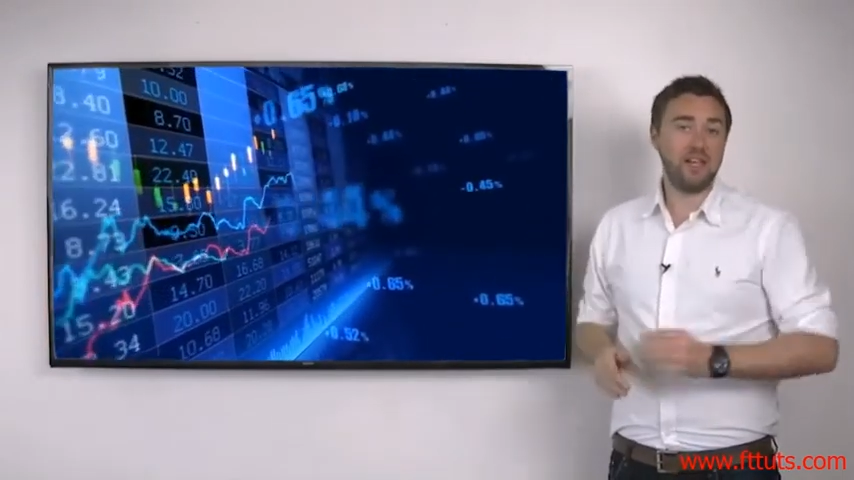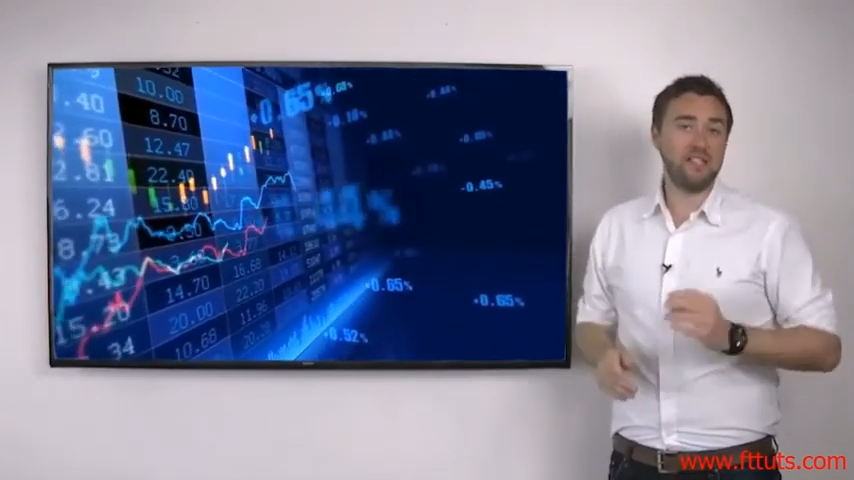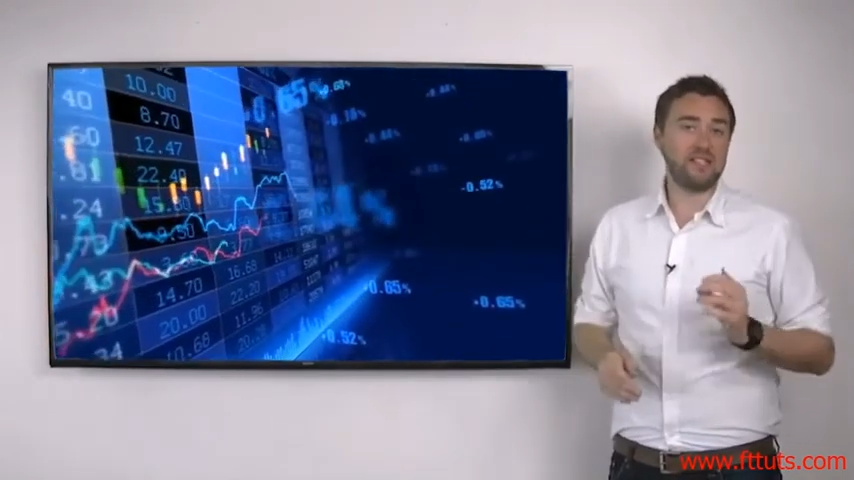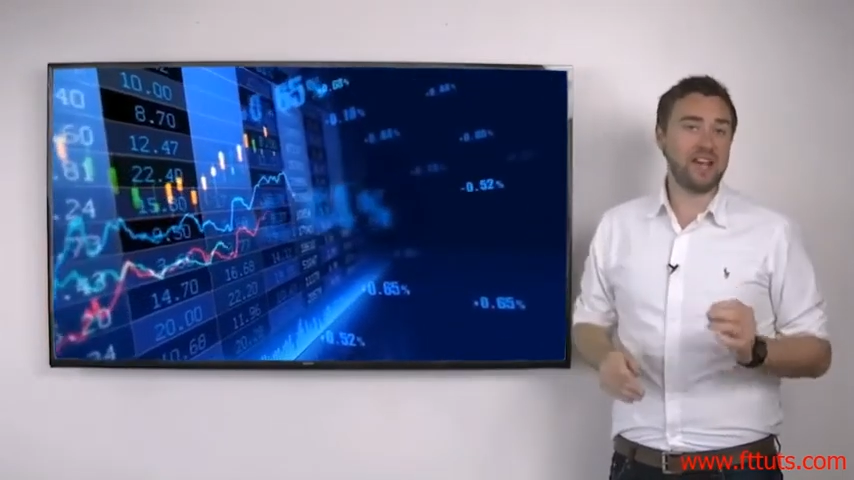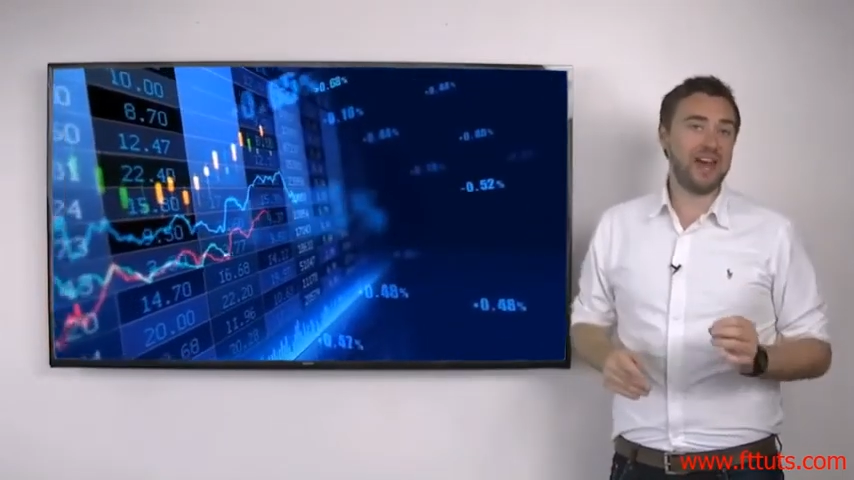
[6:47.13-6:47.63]

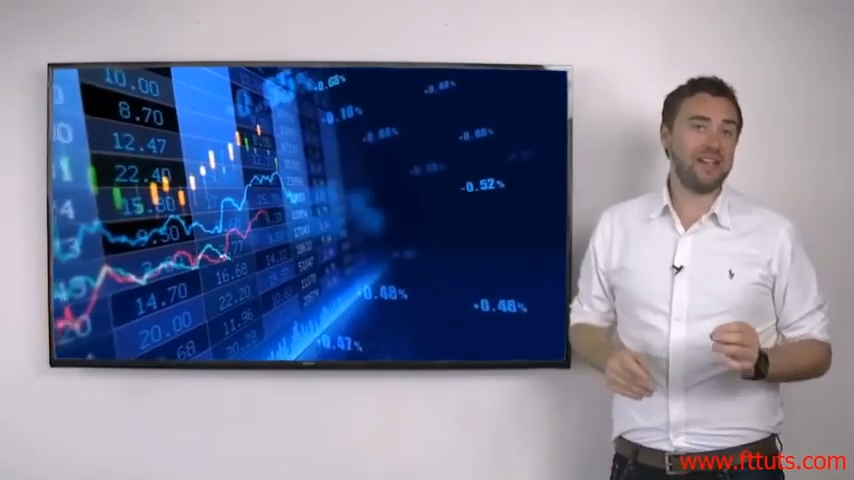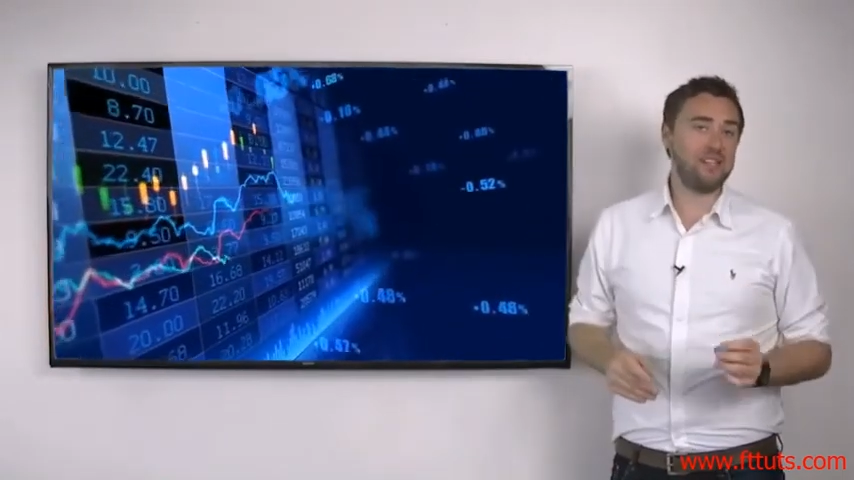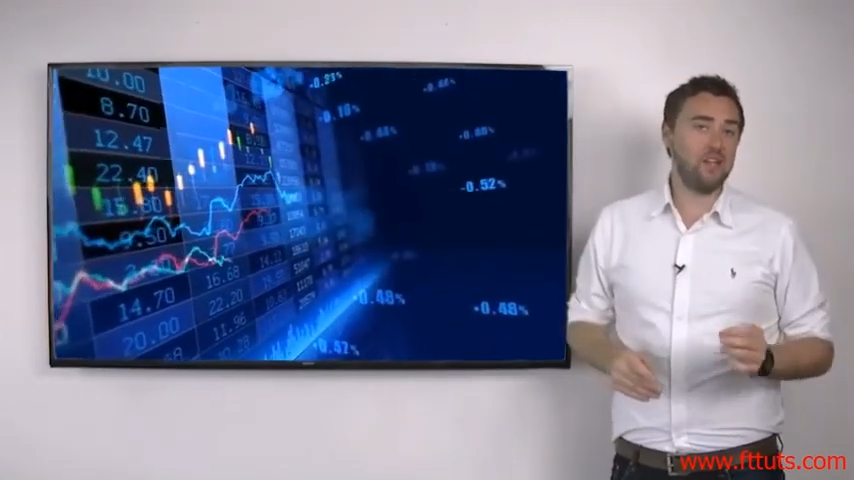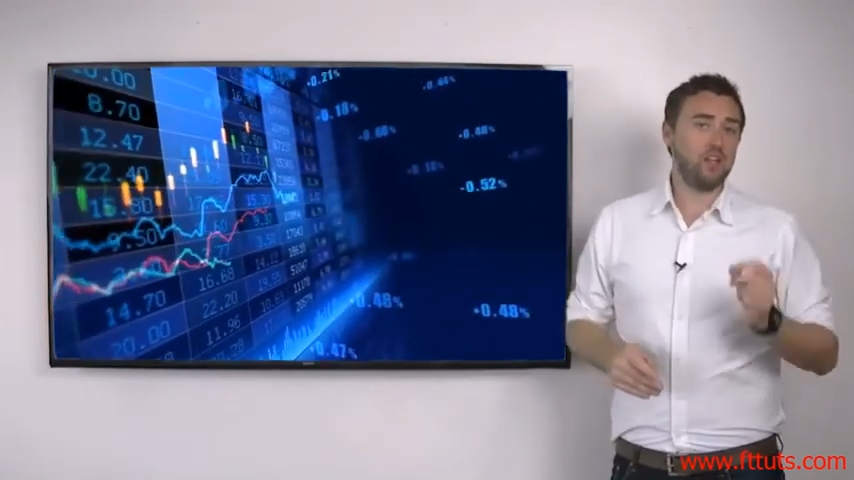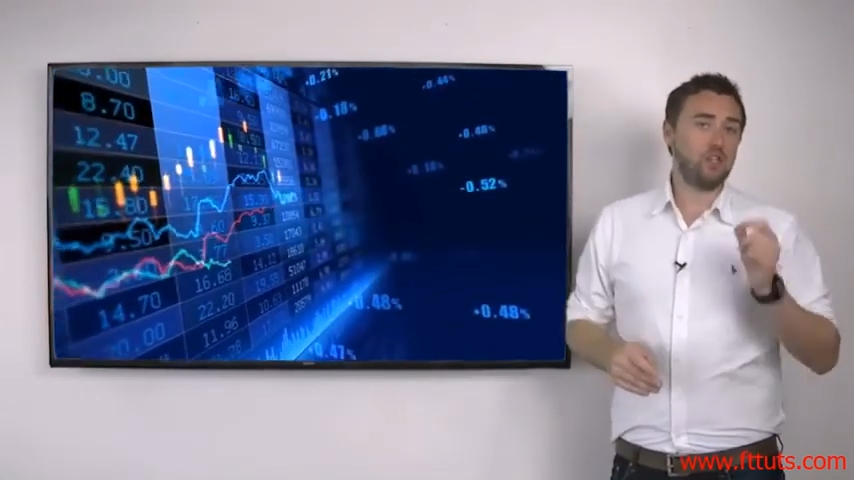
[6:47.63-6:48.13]

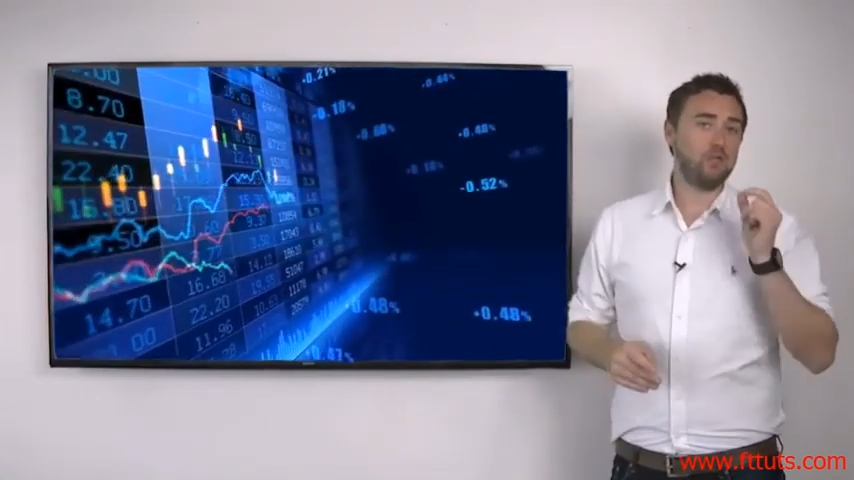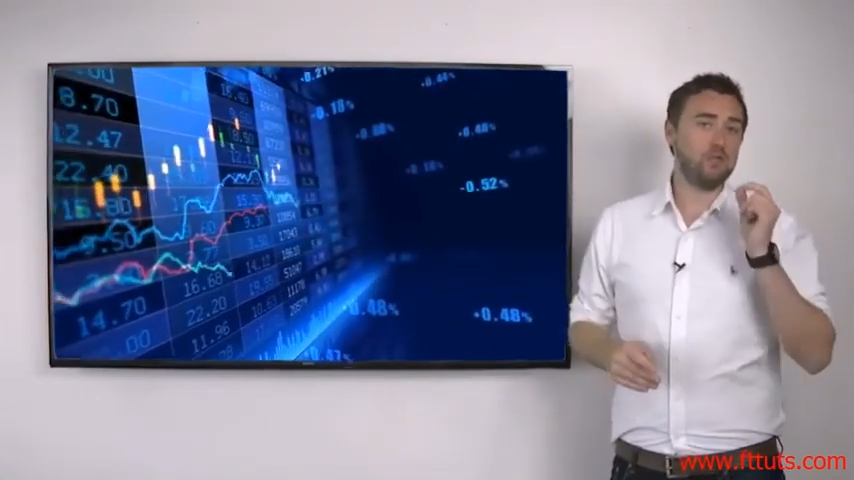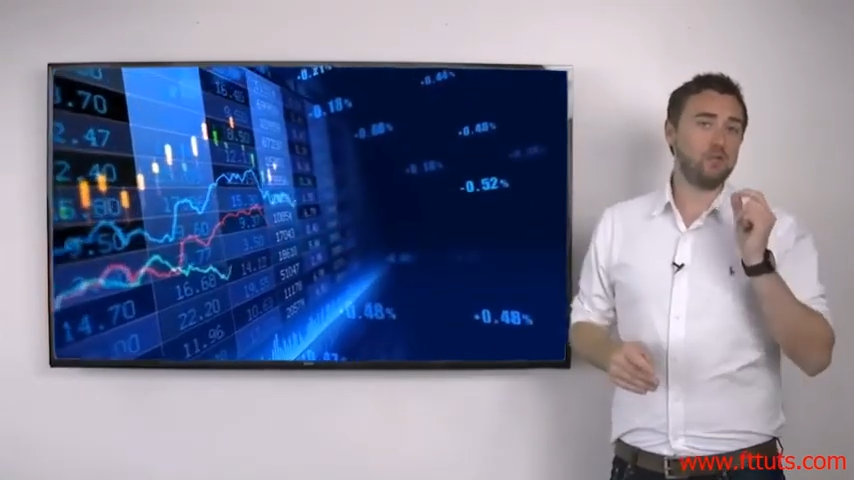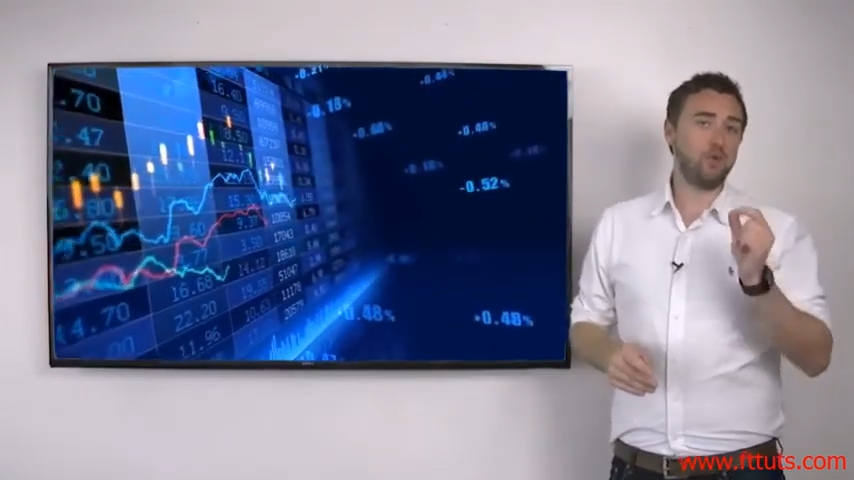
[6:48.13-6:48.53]
Instead, you must